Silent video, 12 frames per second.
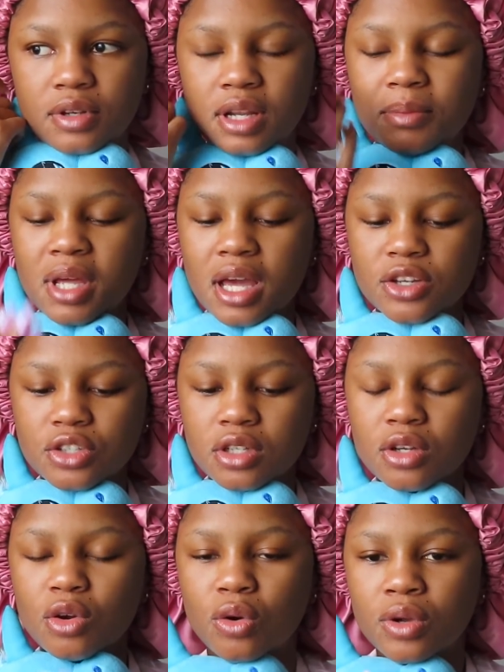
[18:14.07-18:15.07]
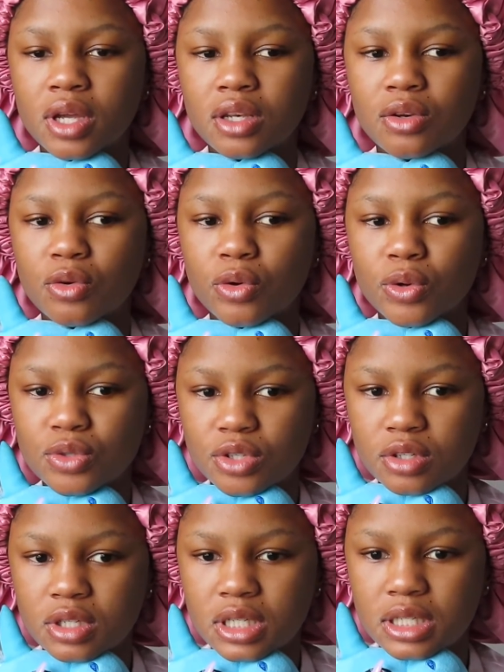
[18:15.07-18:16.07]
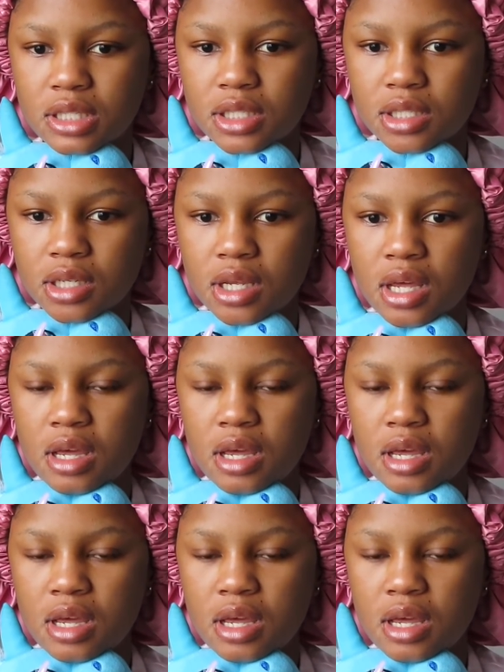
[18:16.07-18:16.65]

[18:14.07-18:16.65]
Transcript: let me actually go get groceries,